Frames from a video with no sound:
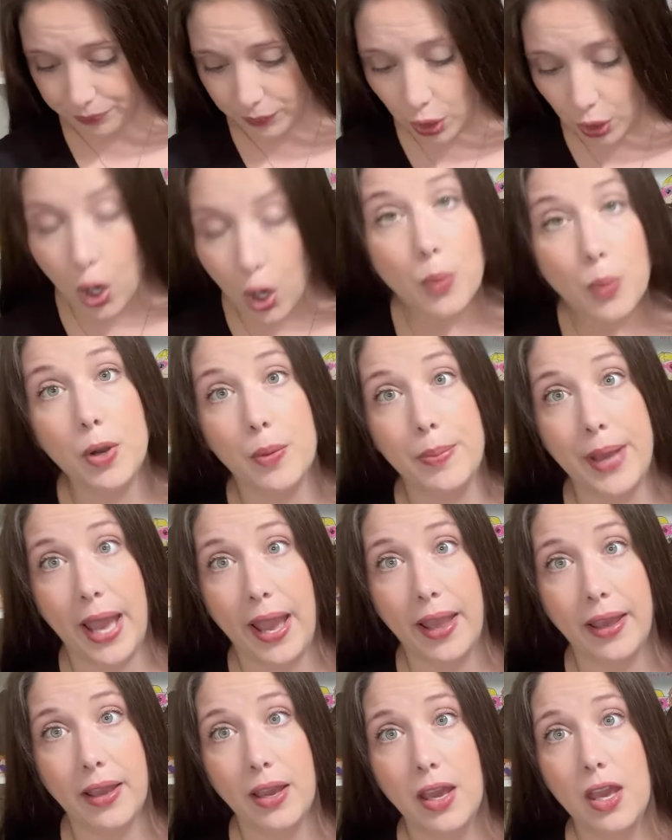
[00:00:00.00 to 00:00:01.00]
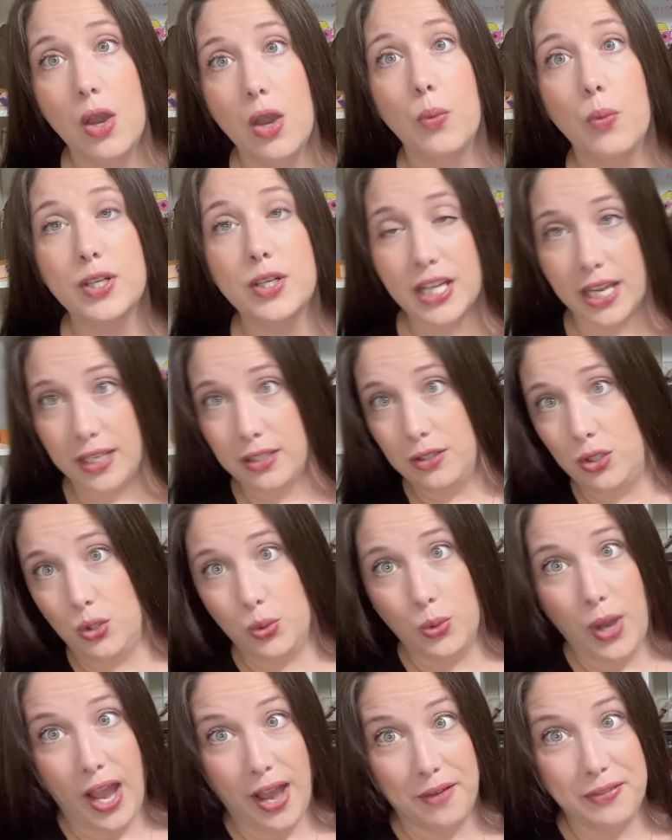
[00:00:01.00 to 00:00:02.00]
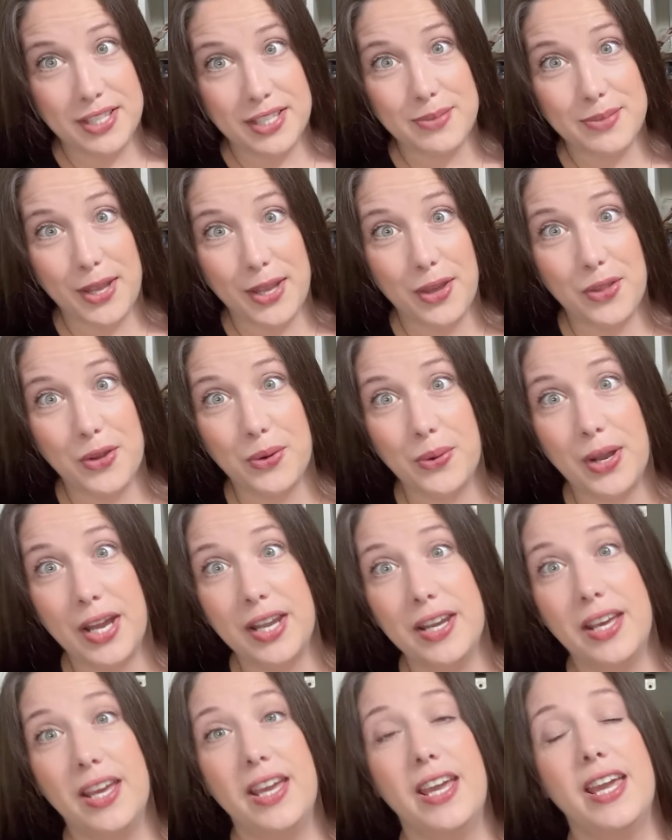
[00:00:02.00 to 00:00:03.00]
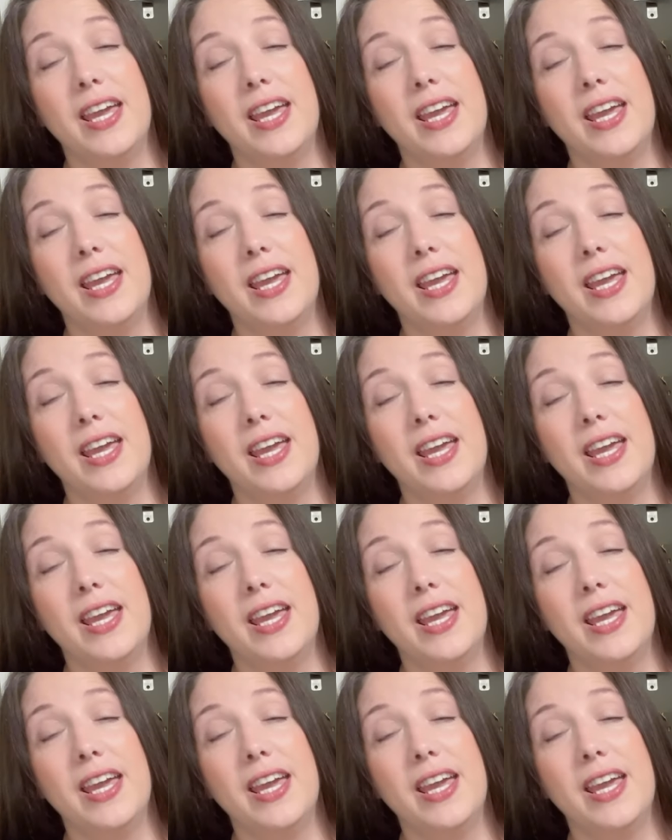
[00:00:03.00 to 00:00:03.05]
hobo bag, which I do have. That's my other one.